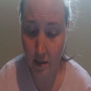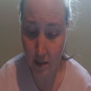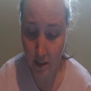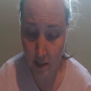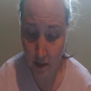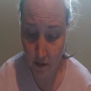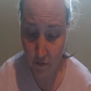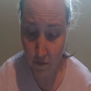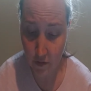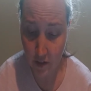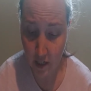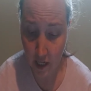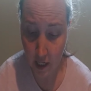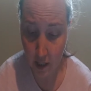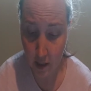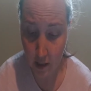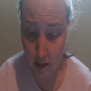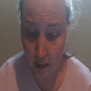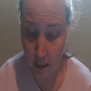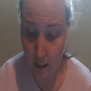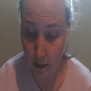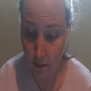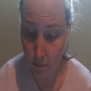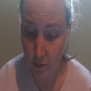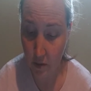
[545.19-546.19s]
But when he
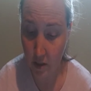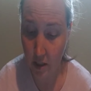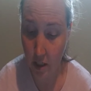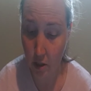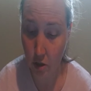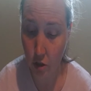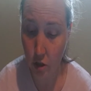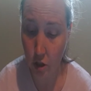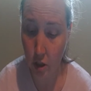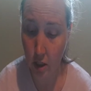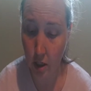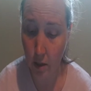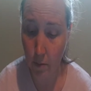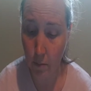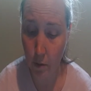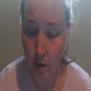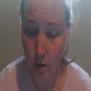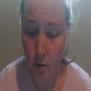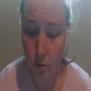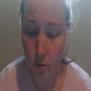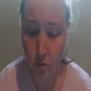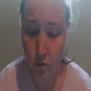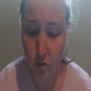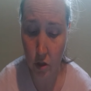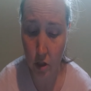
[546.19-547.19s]
reached it, he discovered
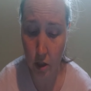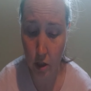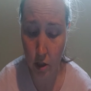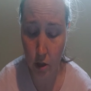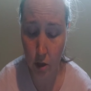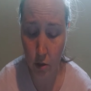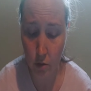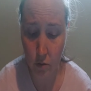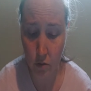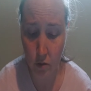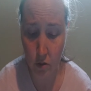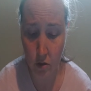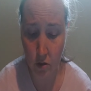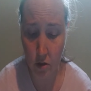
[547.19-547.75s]
to his horror that